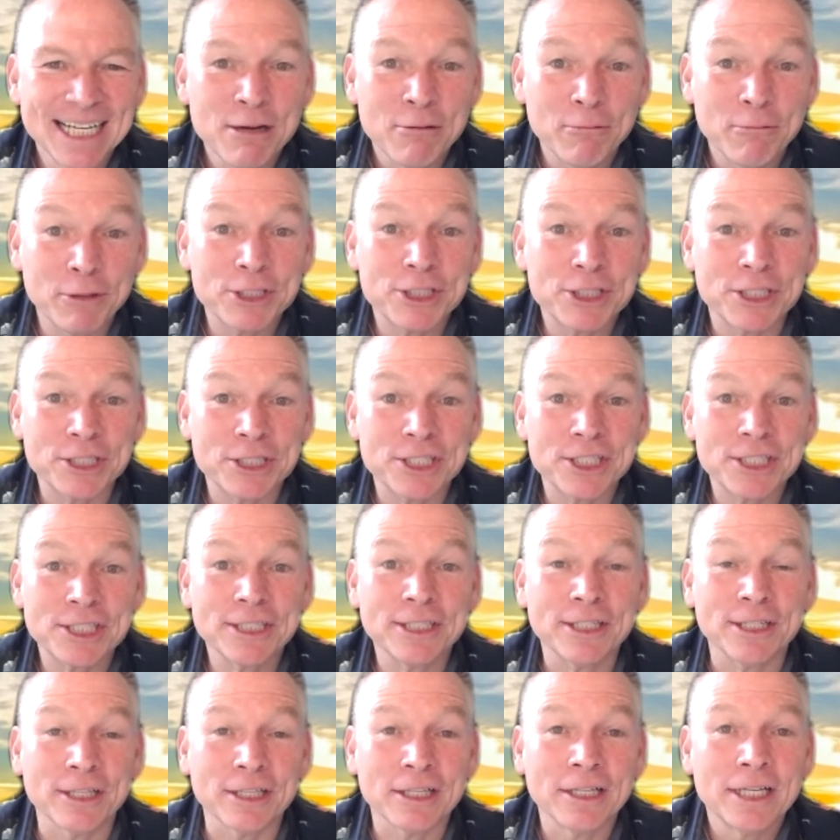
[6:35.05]
which is
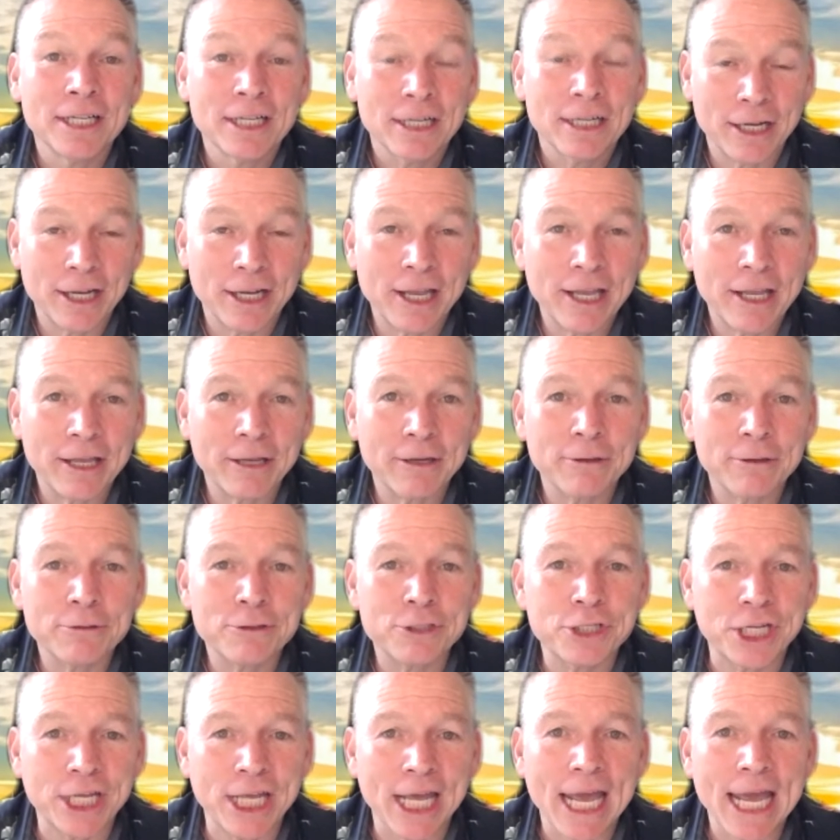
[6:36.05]
still a
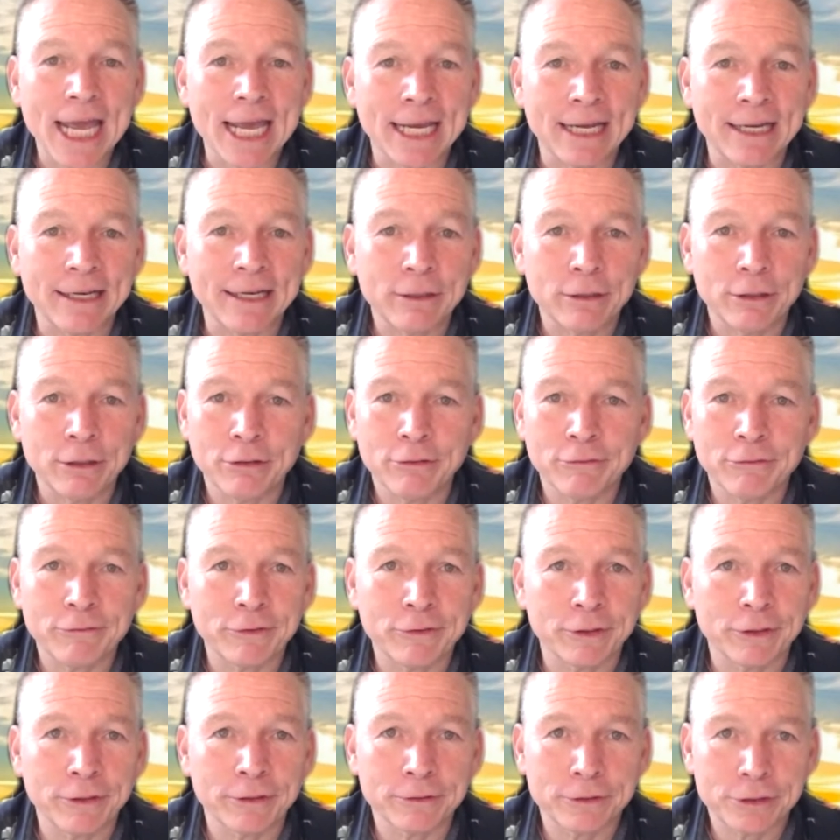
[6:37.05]
huge gain
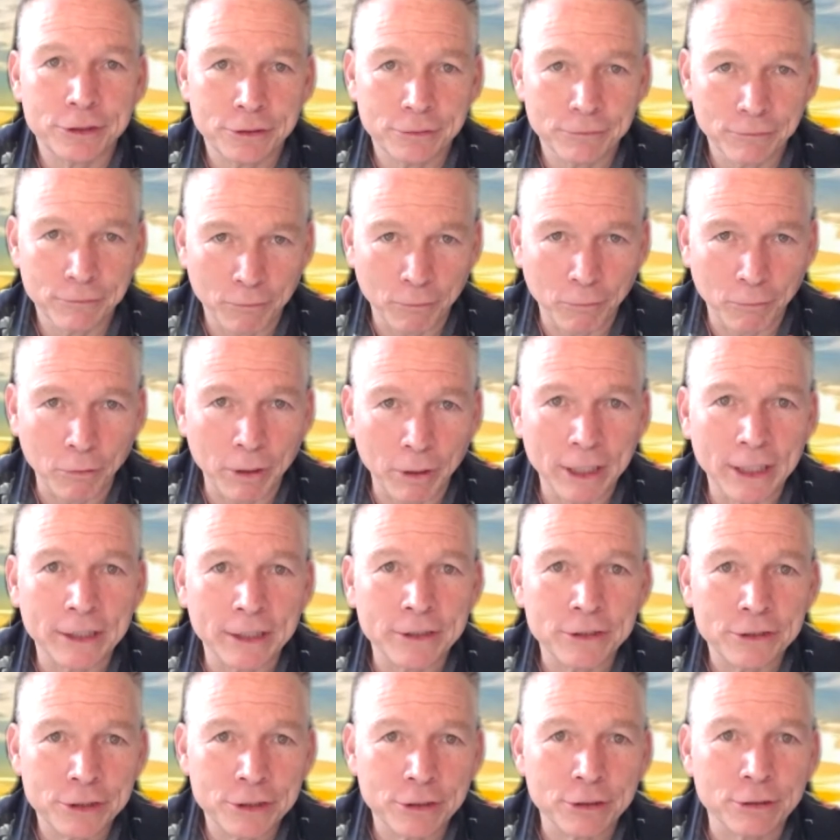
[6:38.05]
over
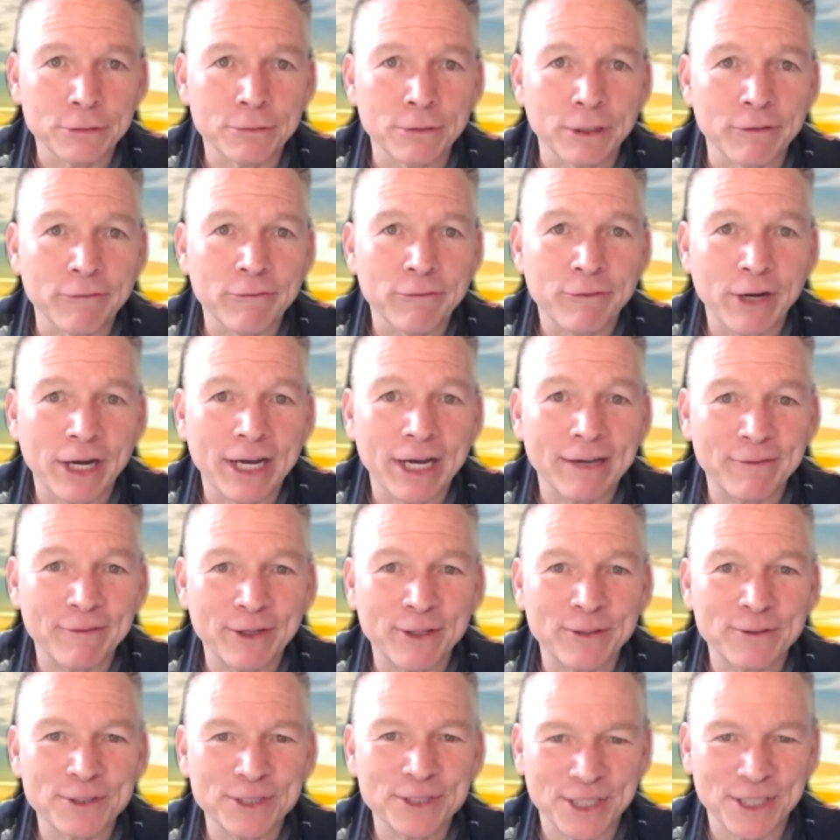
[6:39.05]
one, two, and five
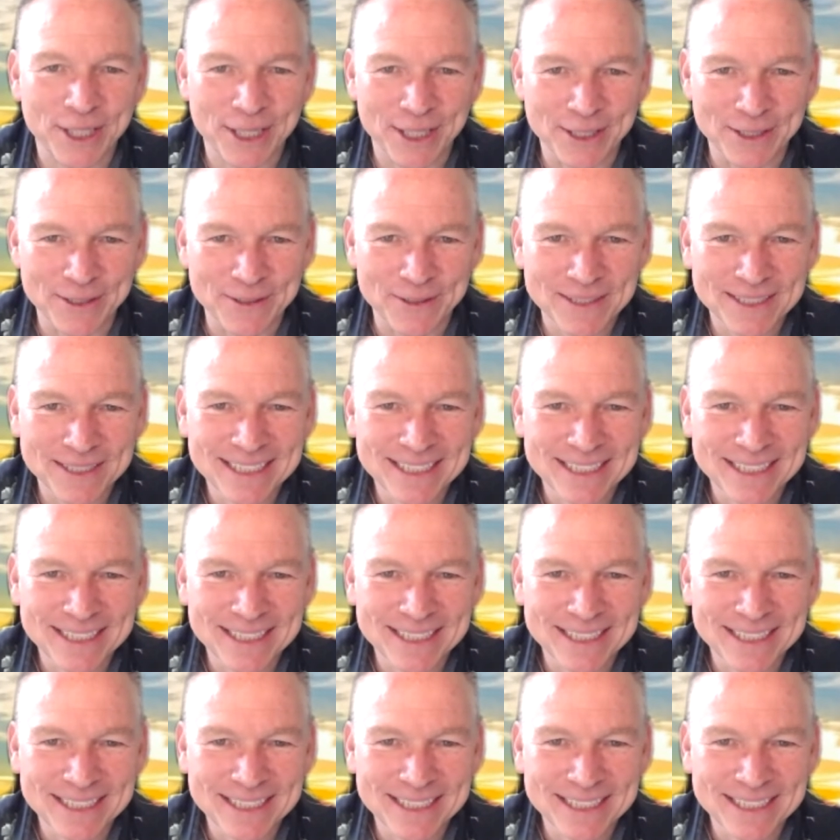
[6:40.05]
years ago.